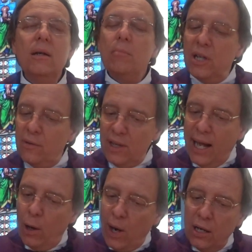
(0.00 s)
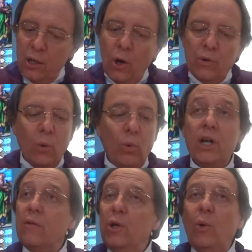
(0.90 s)
But even now I know that
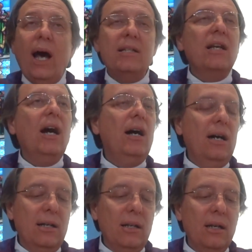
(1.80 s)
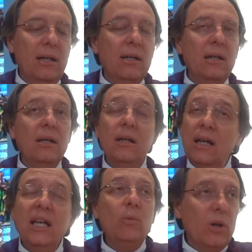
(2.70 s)
whatever you ask God,
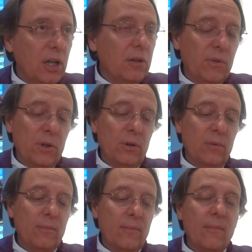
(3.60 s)
He will give you.